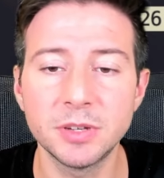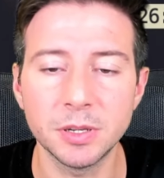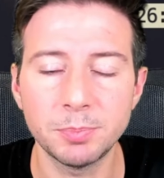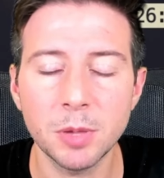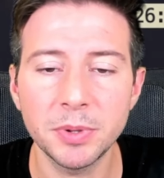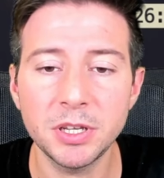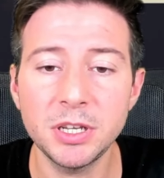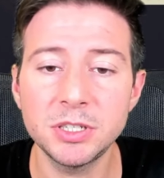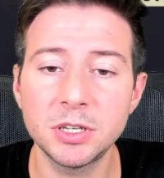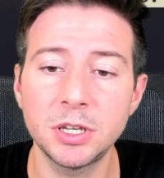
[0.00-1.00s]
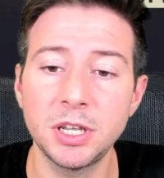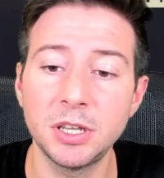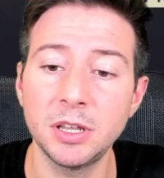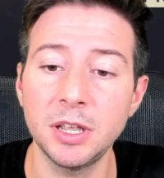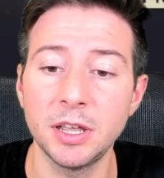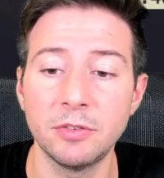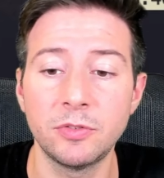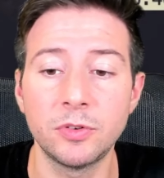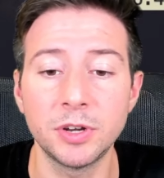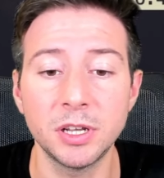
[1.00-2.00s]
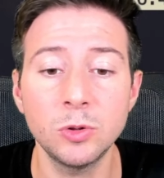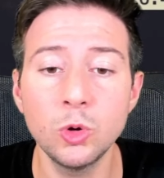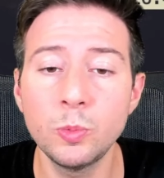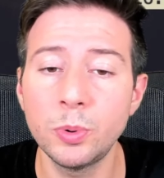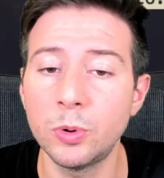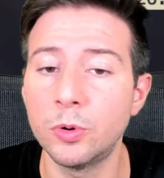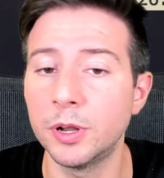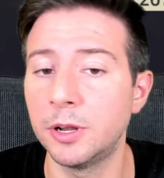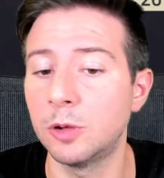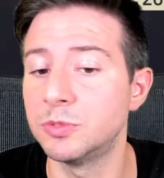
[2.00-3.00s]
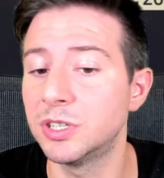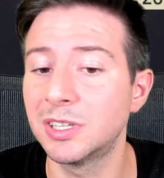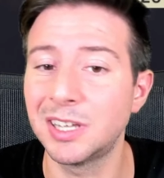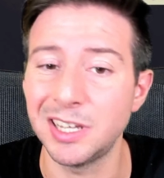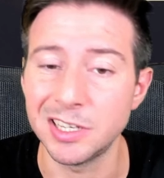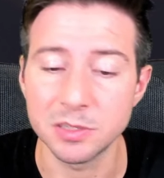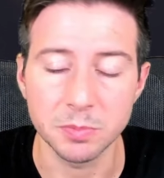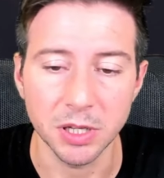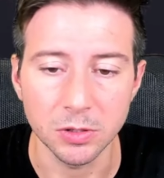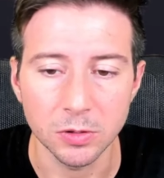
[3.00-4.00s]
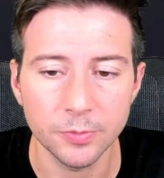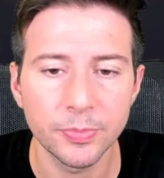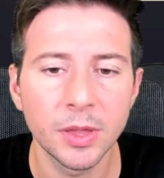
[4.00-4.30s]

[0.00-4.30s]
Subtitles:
properties in a for in loop or an object keys method.